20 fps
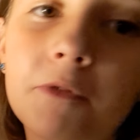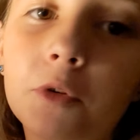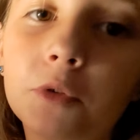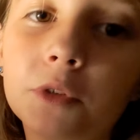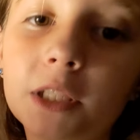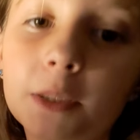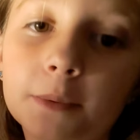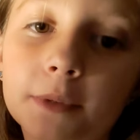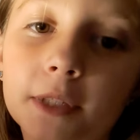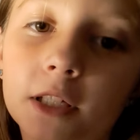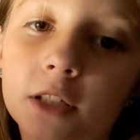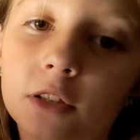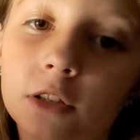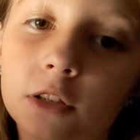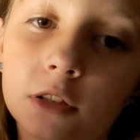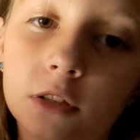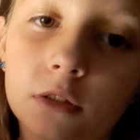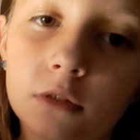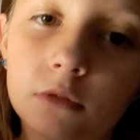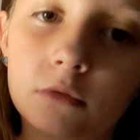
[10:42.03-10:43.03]
keeps like just
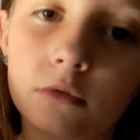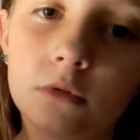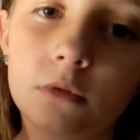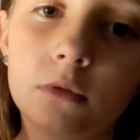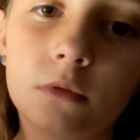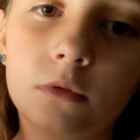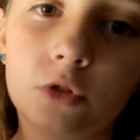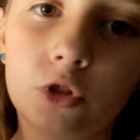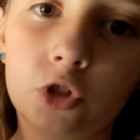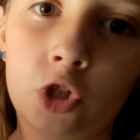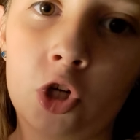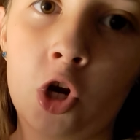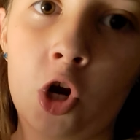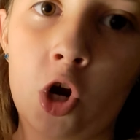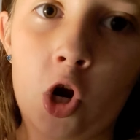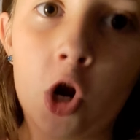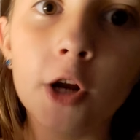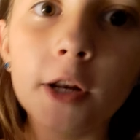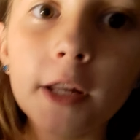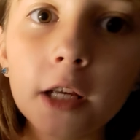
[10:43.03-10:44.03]

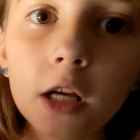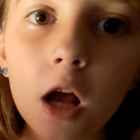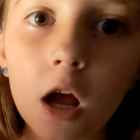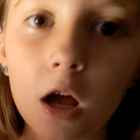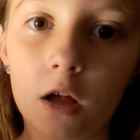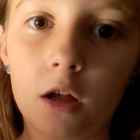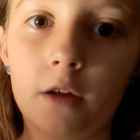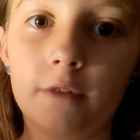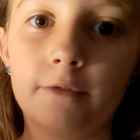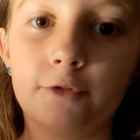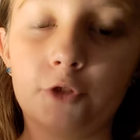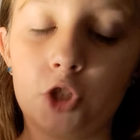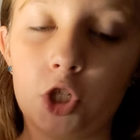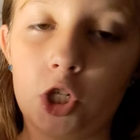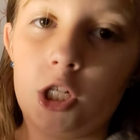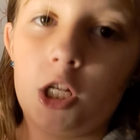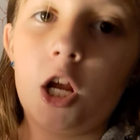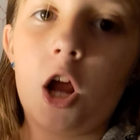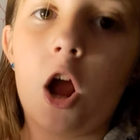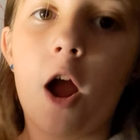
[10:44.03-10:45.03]
turning off, turning
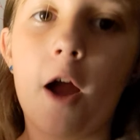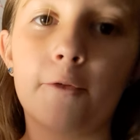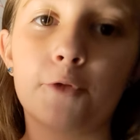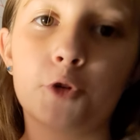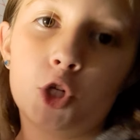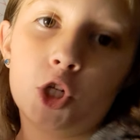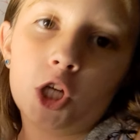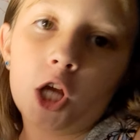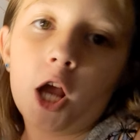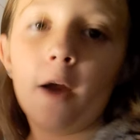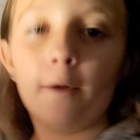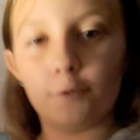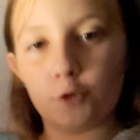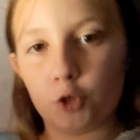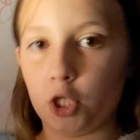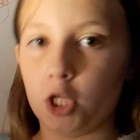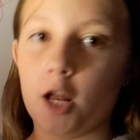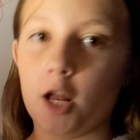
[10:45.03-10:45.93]
off, turning off, turning off.